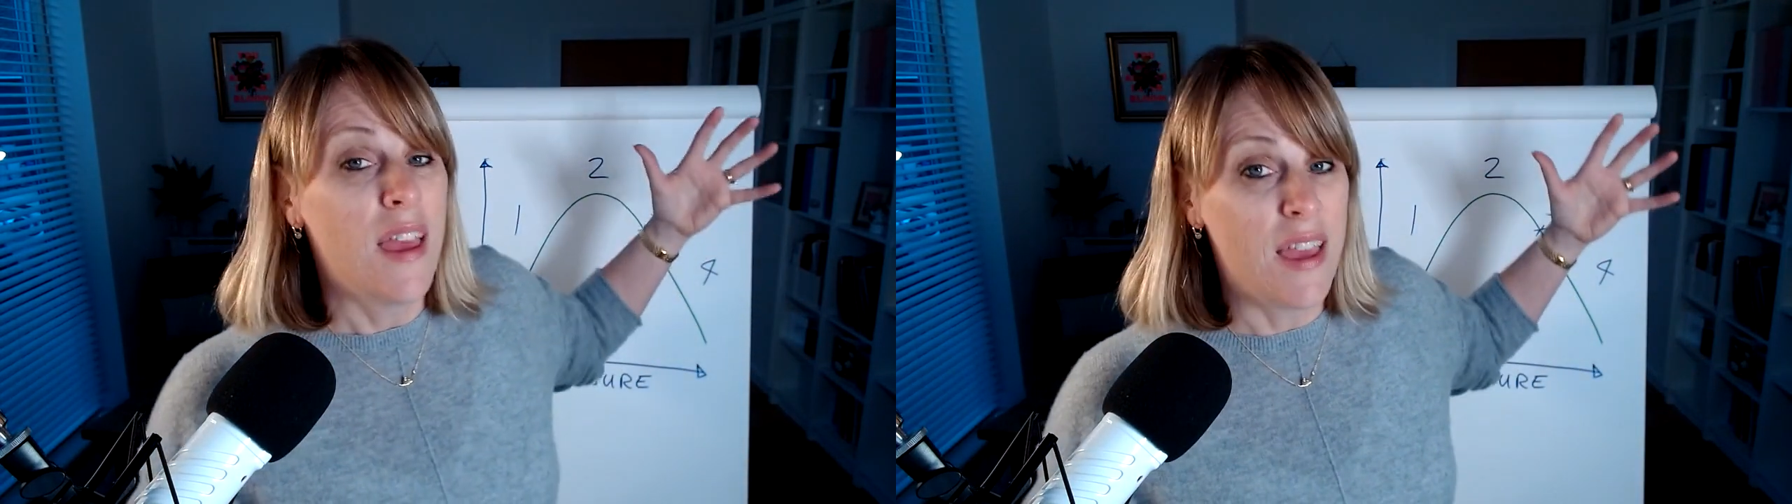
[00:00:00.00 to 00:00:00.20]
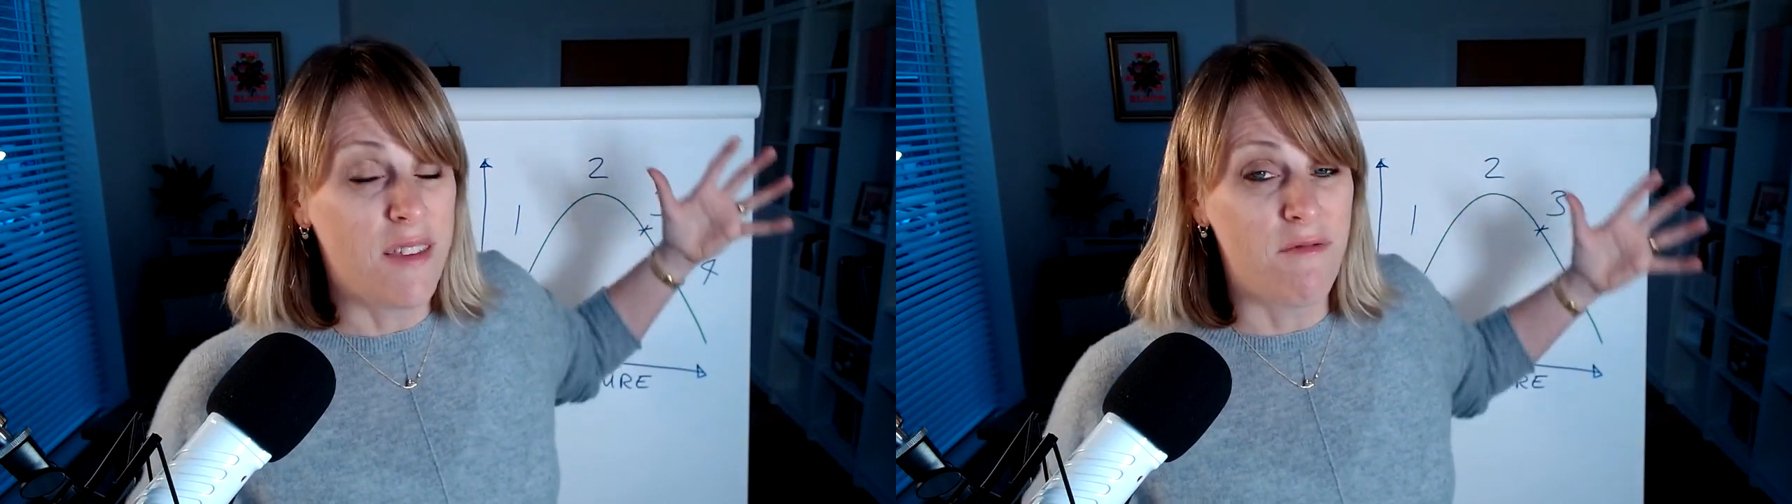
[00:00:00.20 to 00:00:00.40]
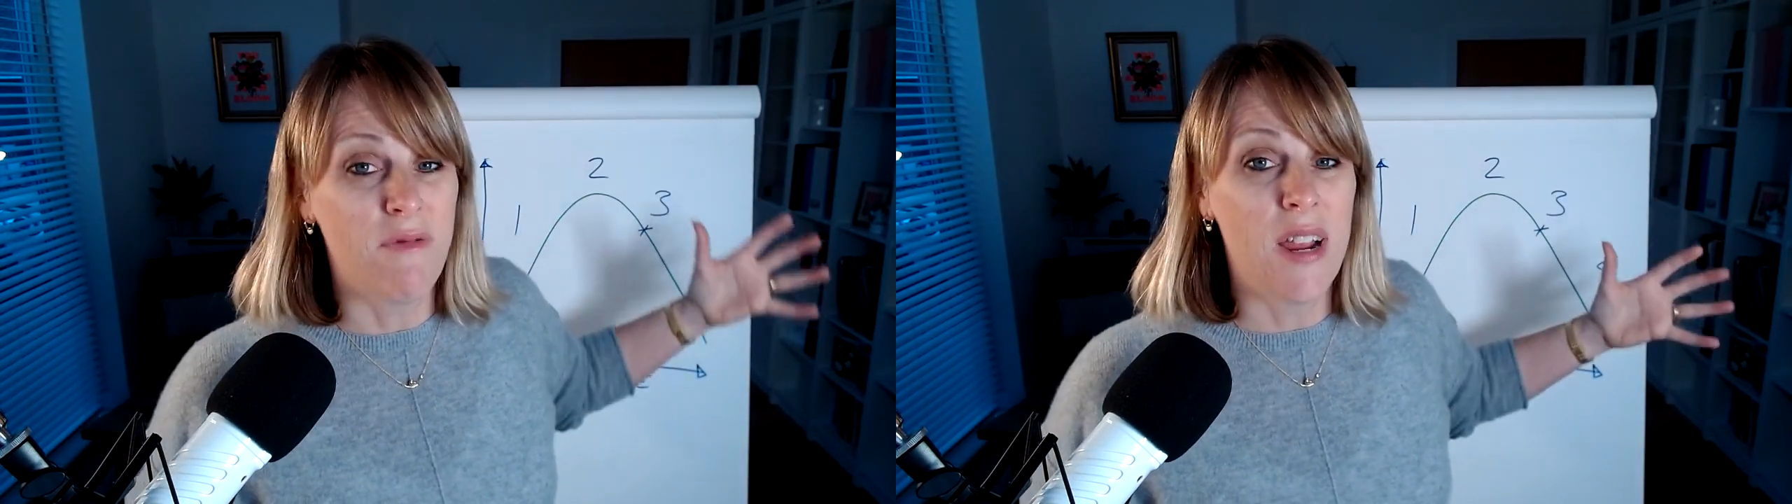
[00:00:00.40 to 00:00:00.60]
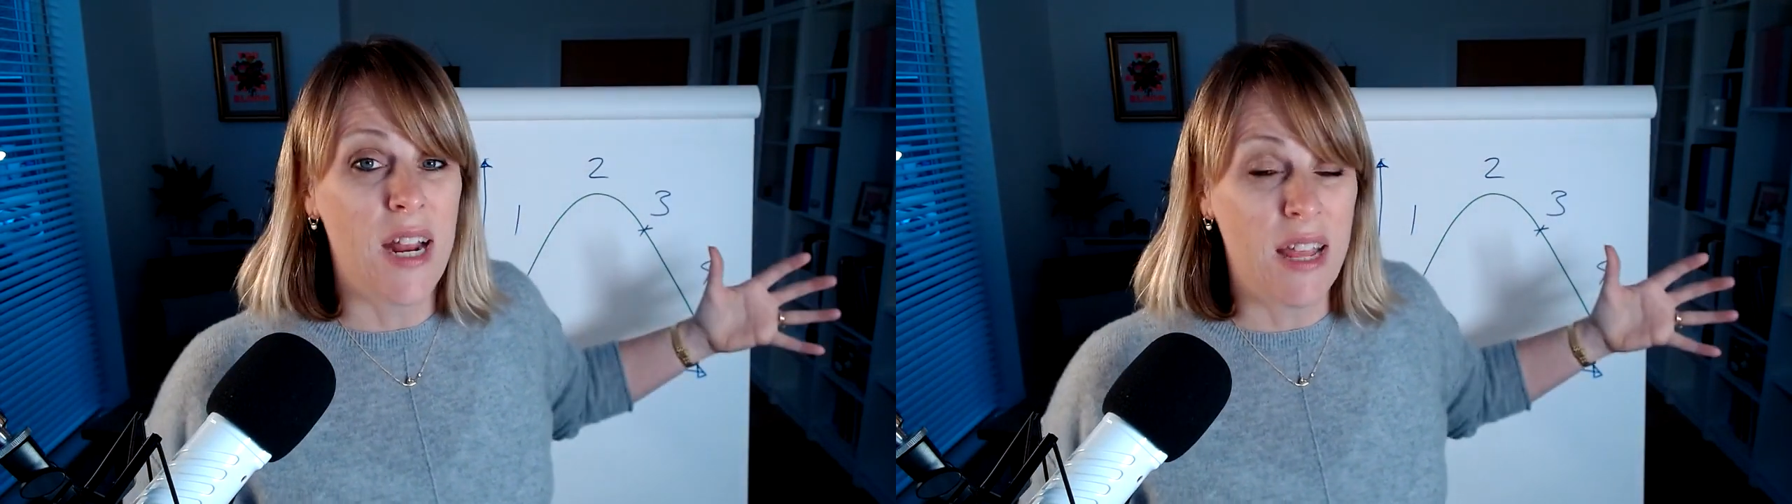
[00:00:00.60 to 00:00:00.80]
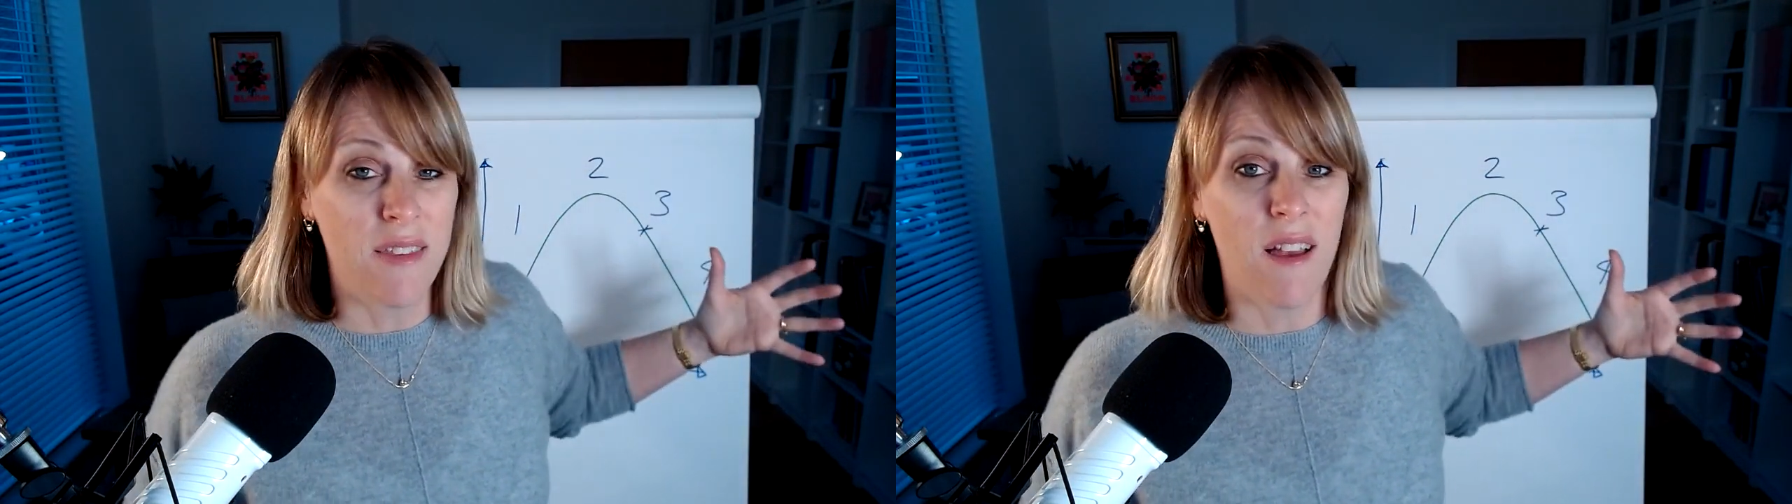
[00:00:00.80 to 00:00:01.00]
is
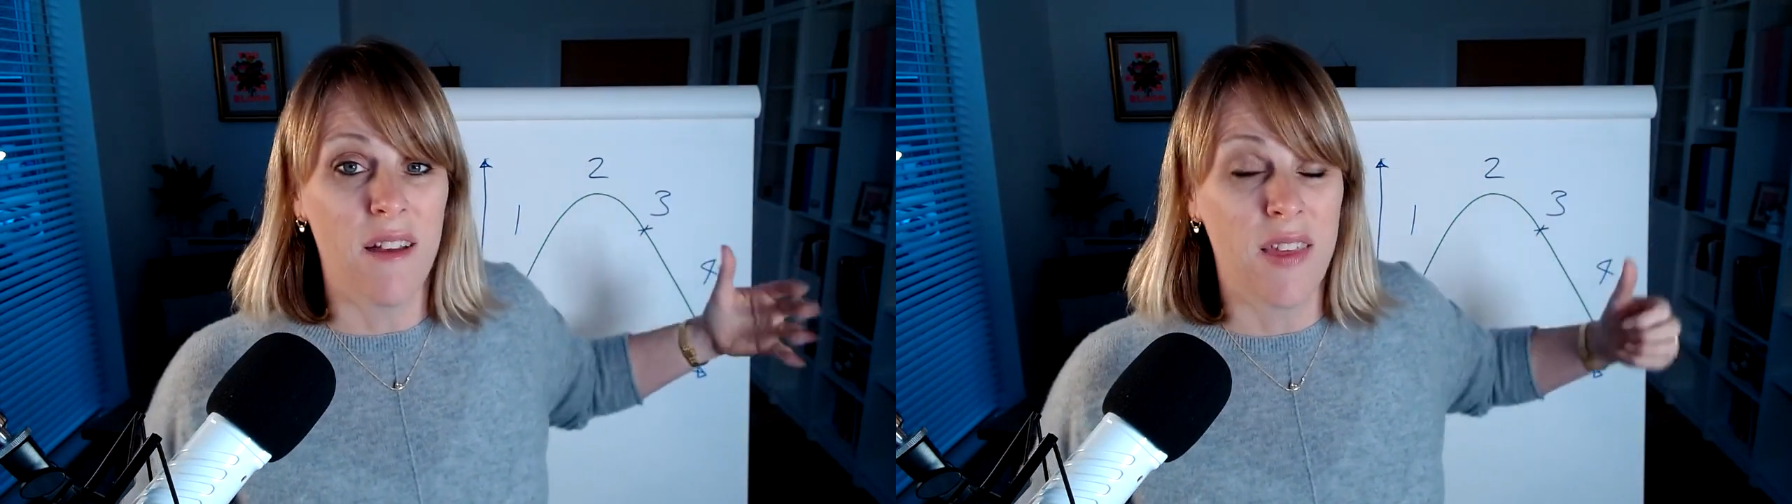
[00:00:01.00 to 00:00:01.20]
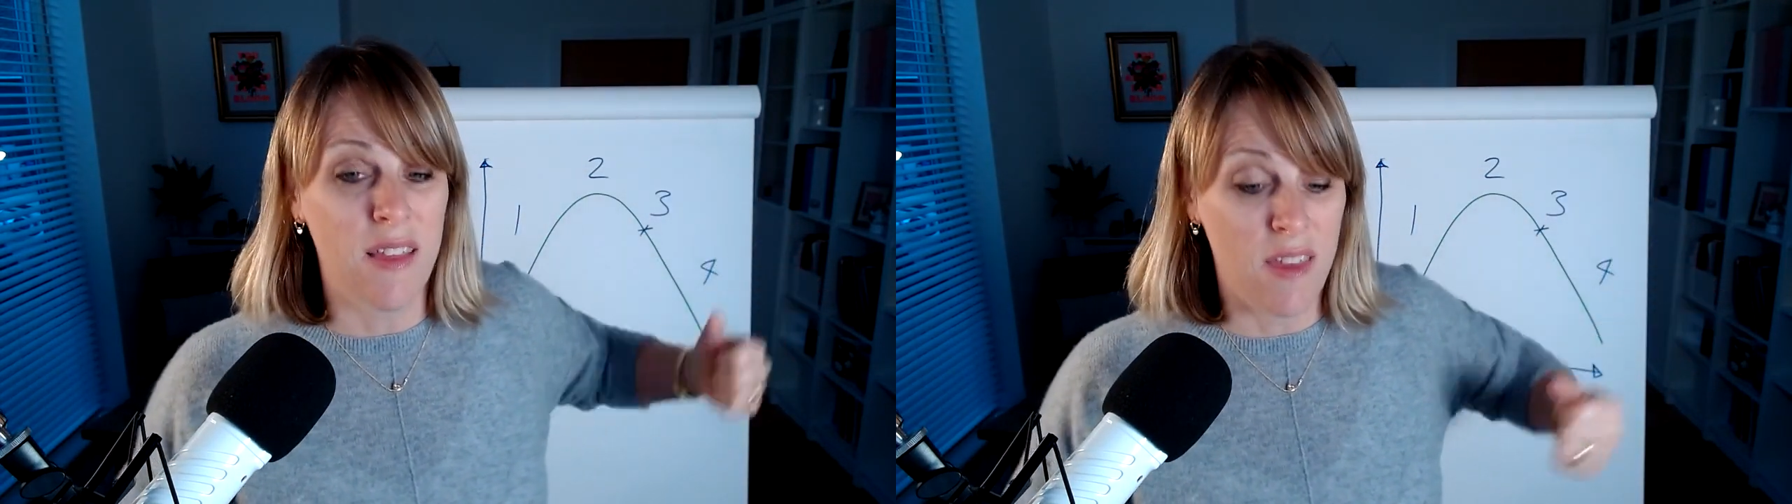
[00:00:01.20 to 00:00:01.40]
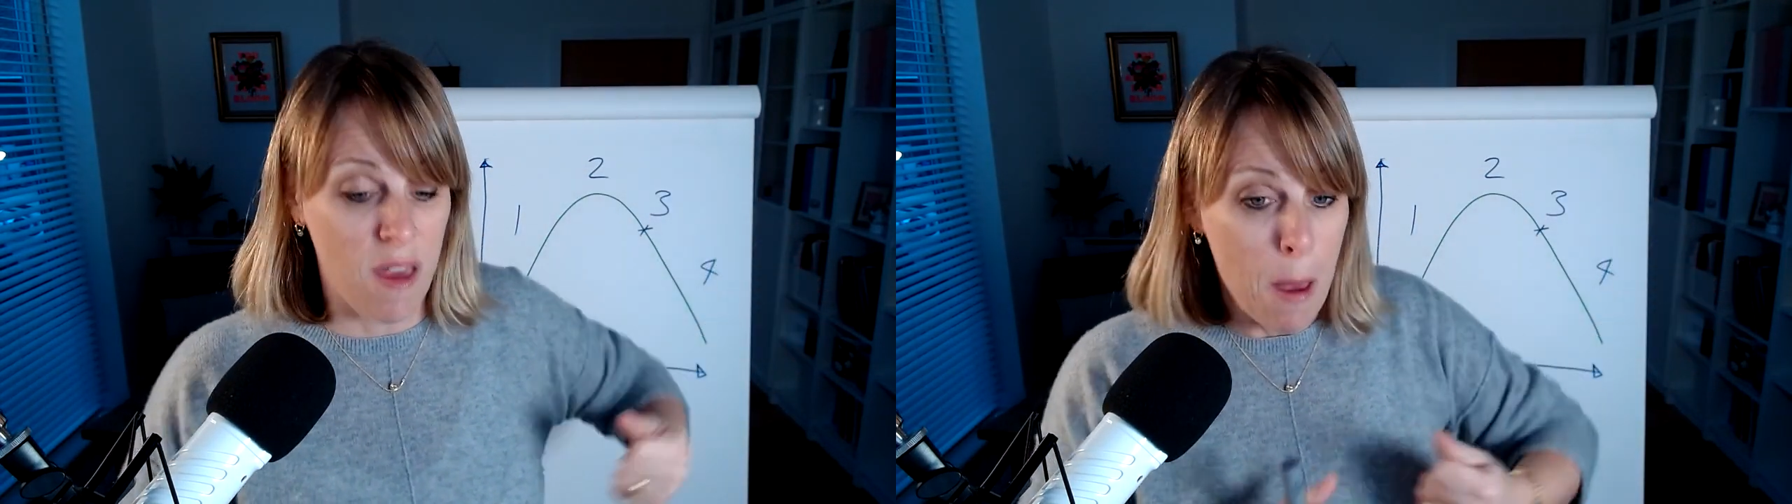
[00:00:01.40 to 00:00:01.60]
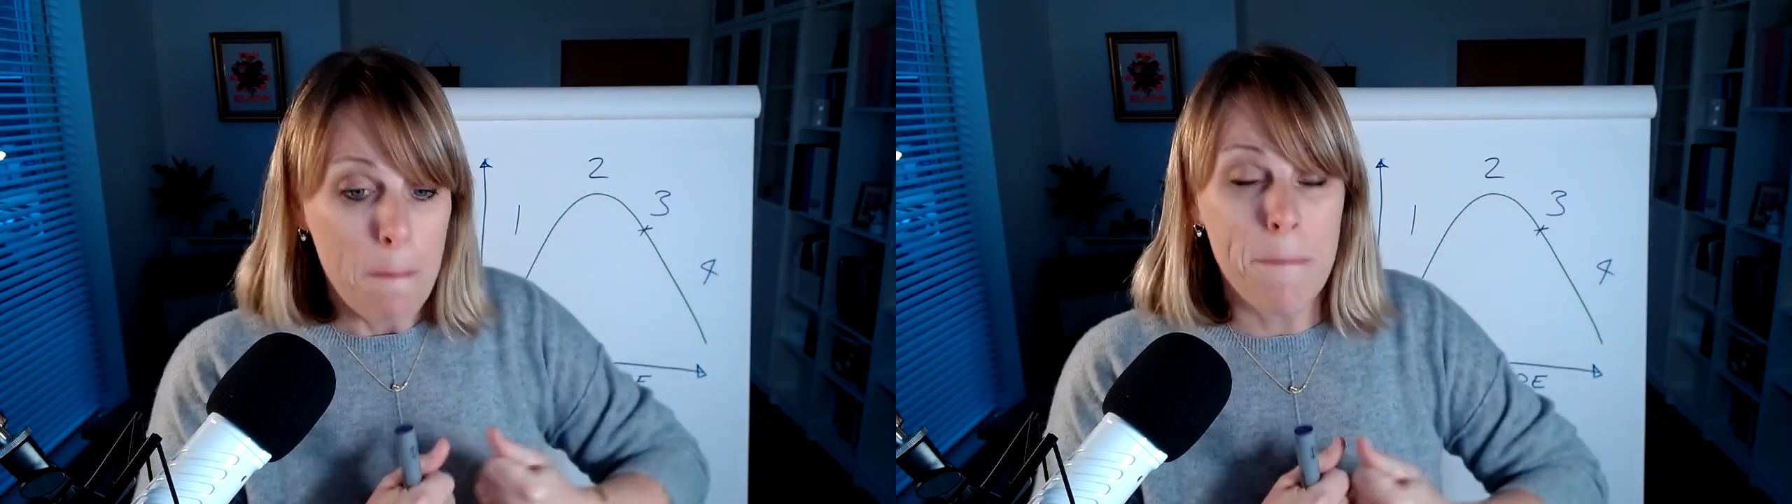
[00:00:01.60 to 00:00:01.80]
really starting to